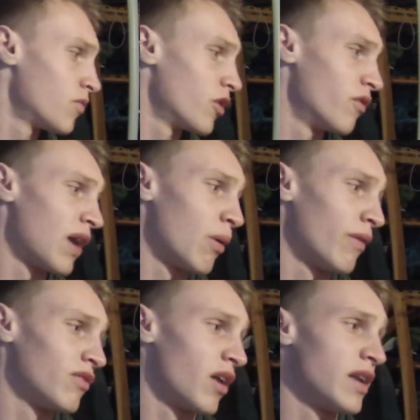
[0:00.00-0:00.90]
of how
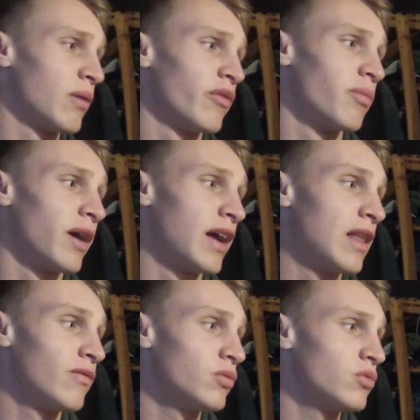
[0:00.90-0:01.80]
I've done that with my
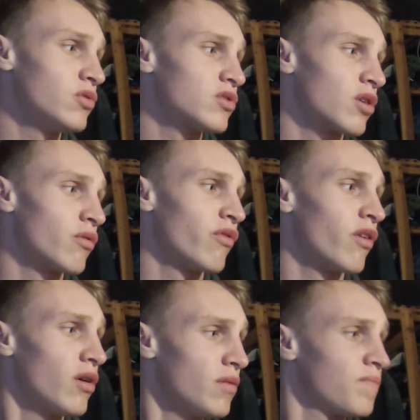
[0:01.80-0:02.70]
A-levels so
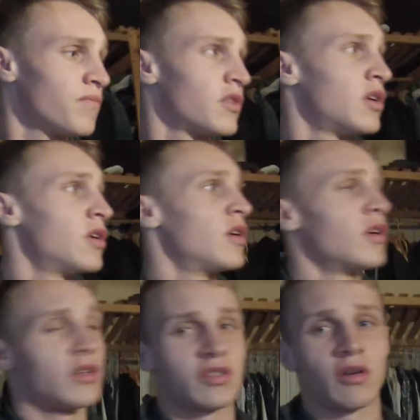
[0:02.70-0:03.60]
far.
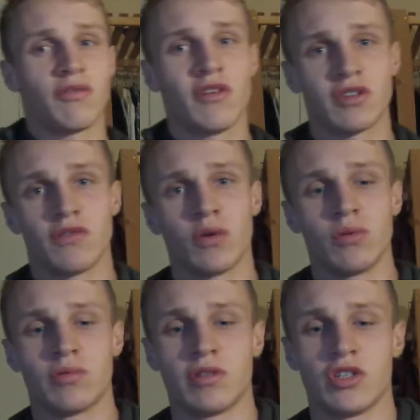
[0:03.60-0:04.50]
So first of all,
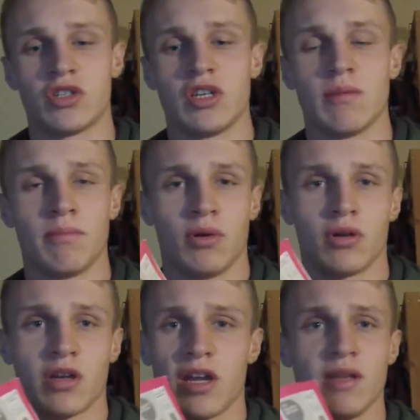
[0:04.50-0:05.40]
you just need a
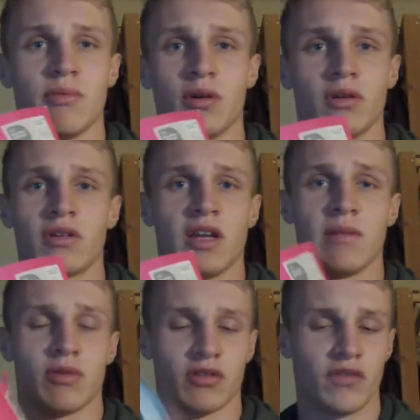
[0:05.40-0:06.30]
book, any
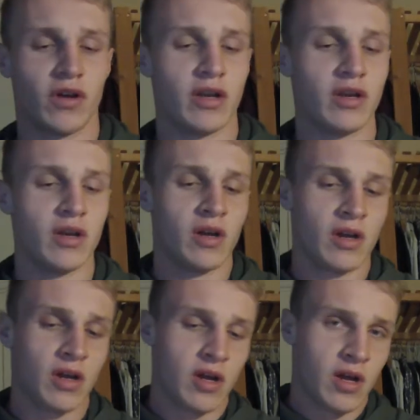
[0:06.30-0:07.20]
book's fine.
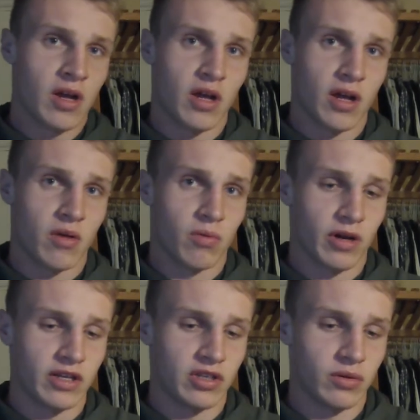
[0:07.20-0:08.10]

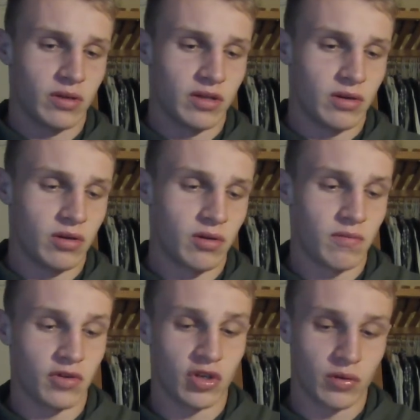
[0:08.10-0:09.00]
What I do
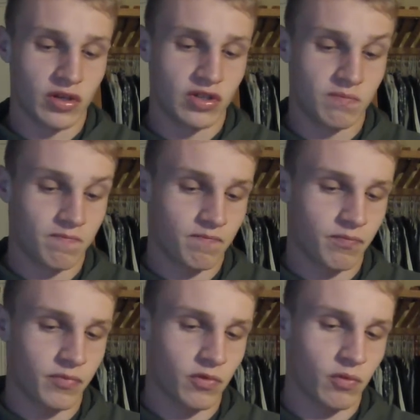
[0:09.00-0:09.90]
is,
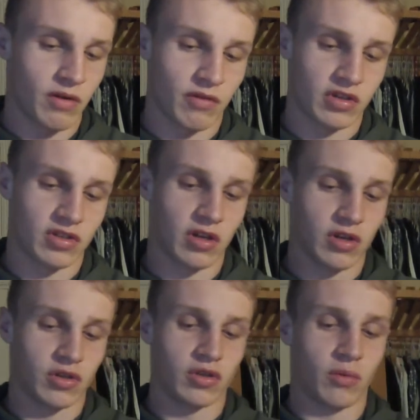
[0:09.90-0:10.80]
whenever I
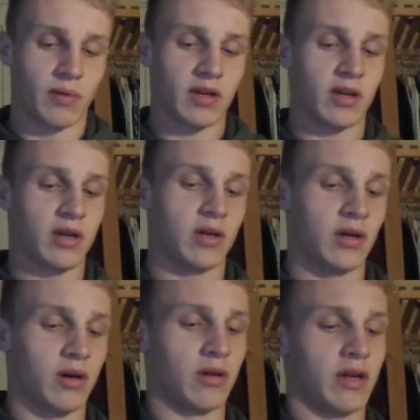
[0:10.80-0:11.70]
start a new topic,
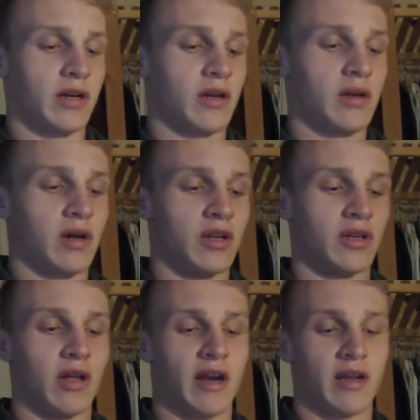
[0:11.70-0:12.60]
I'll like
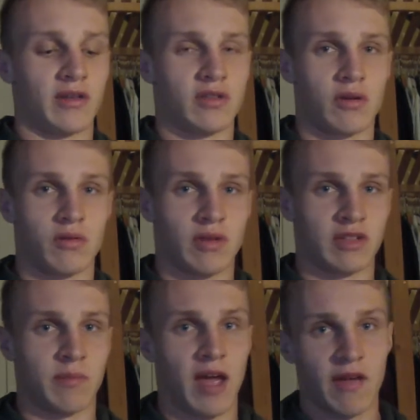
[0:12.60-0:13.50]
underline it, so
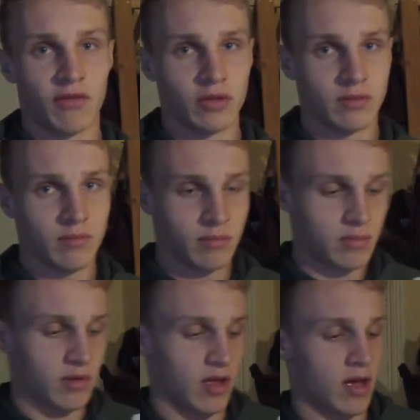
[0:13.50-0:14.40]
that's behaviourism
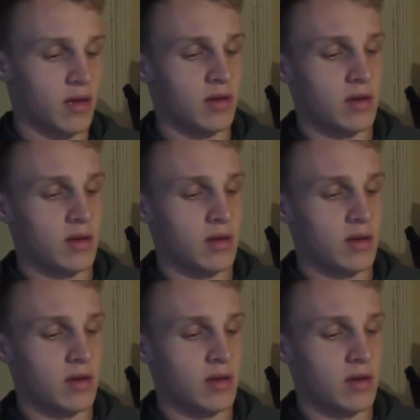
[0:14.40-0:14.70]
there,